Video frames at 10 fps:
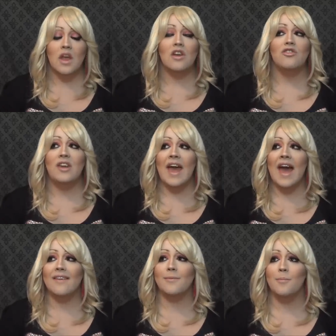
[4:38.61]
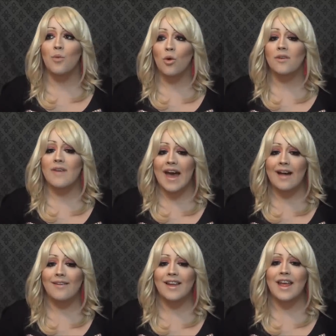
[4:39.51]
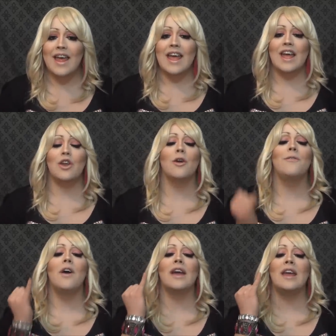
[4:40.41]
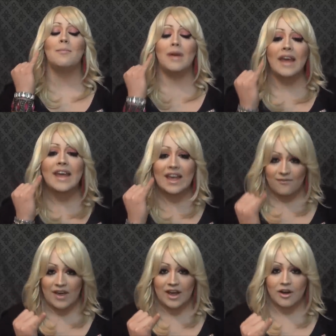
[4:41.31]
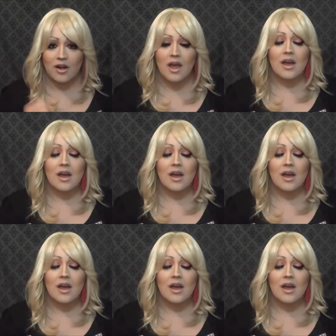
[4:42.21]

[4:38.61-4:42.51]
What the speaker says: She has more talent in her fucking pinky finger